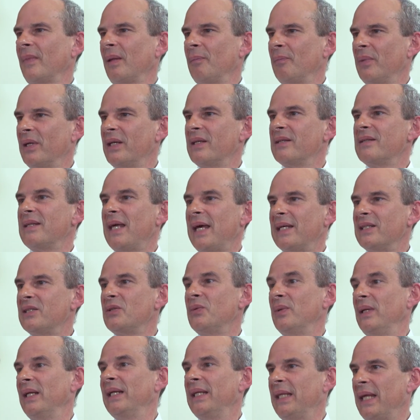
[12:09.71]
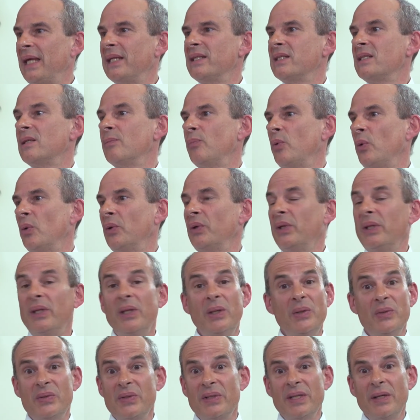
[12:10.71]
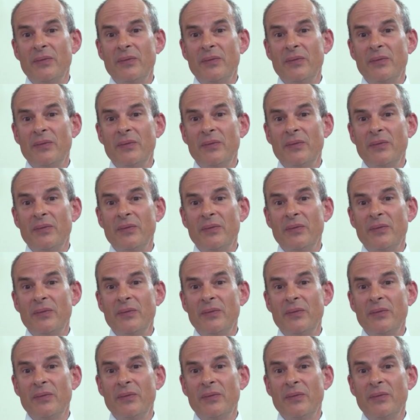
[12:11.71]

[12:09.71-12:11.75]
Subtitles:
because that's really then supporting the users.